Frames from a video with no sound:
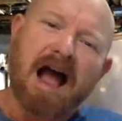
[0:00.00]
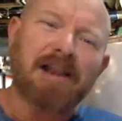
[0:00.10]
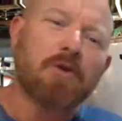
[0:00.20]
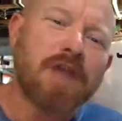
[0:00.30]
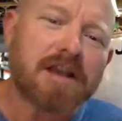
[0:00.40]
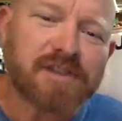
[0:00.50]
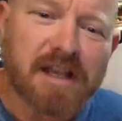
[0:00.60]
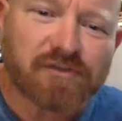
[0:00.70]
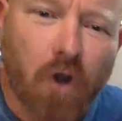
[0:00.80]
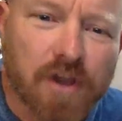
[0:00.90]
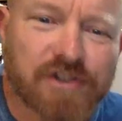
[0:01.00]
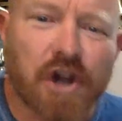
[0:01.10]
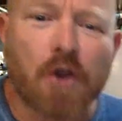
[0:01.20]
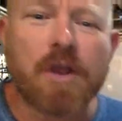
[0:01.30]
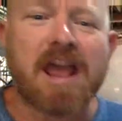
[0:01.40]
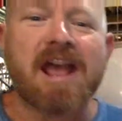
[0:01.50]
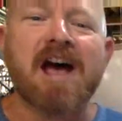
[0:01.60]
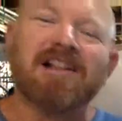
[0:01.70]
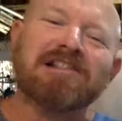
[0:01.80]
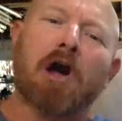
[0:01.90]
Hello, yes, that's right. It's Joe here,
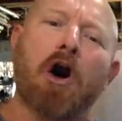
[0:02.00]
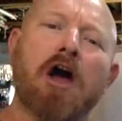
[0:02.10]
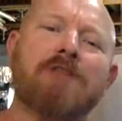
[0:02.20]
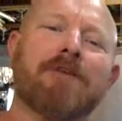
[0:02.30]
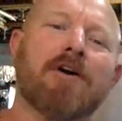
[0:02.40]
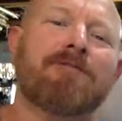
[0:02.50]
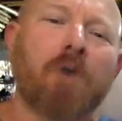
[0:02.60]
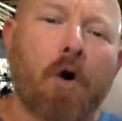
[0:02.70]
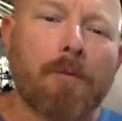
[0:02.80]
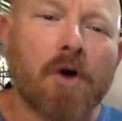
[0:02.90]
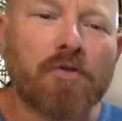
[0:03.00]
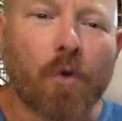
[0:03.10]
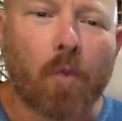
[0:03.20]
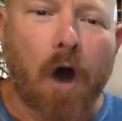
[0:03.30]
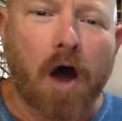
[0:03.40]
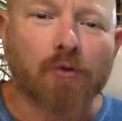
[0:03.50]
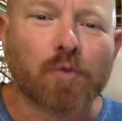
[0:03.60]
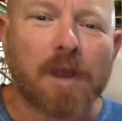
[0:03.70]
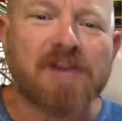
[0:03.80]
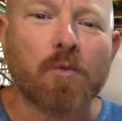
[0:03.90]
live from the
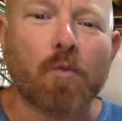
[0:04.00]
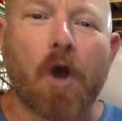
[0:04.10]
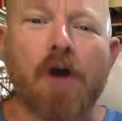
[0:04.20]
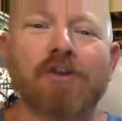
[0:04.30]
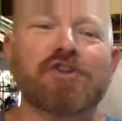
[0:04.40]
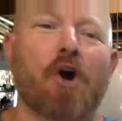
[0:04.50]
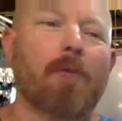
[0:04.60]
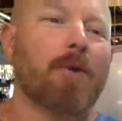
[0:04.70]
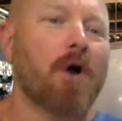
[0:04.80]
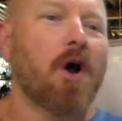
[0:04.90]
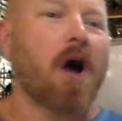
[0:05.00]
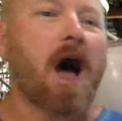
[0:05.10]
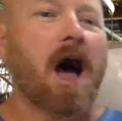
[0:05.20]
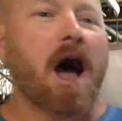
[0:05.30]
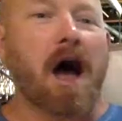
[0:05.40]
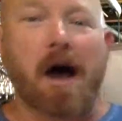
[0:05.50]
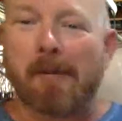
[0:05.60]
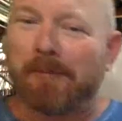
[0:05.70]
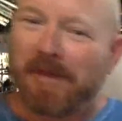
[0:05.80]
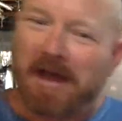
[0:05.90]
Wildwind Workshop.
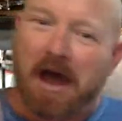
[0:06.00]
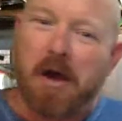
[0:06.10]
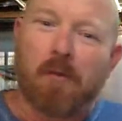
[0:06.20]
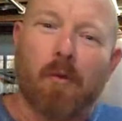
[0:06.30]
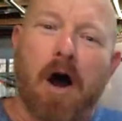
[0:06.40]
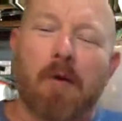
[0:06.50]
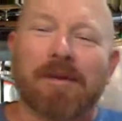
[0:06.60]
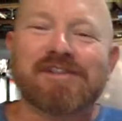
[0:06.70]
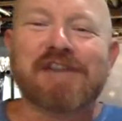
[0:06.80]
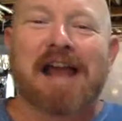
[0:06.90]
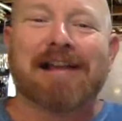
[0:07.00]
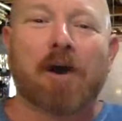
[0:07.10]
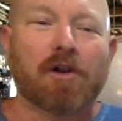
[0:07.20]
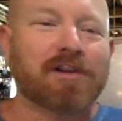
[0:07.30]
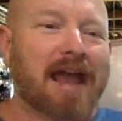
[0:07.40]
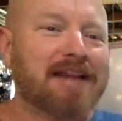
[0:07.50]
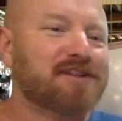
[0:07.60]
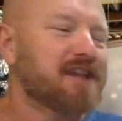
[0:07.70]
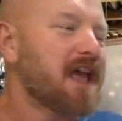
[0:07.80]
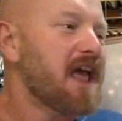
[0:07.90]
Wildwind sailing
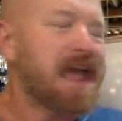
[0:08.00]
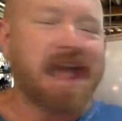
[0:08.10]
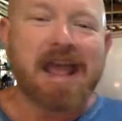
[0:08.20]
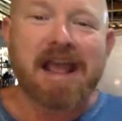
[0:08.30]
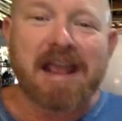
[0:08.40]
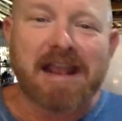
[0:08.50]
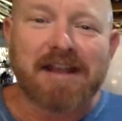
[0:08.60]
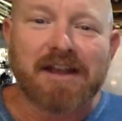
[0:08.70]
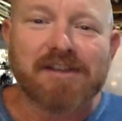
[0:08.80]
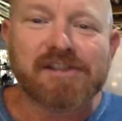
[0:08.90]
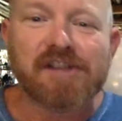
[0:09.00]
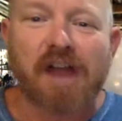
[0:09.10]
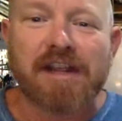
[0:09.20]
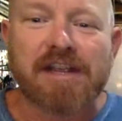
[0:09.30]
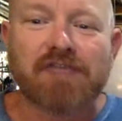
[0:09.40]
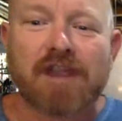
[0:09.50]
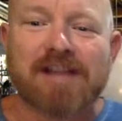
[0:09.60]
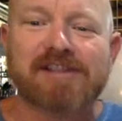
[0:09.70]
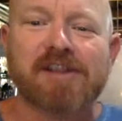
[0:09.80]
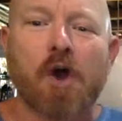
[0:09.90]
holidays here in sunny
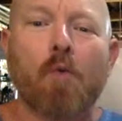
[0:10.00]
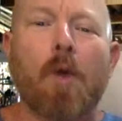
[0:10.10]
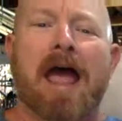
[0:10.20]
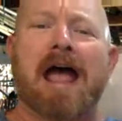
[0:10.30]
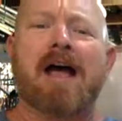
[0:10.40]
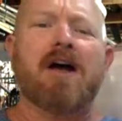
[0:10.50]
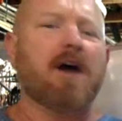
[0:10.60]
Greece, where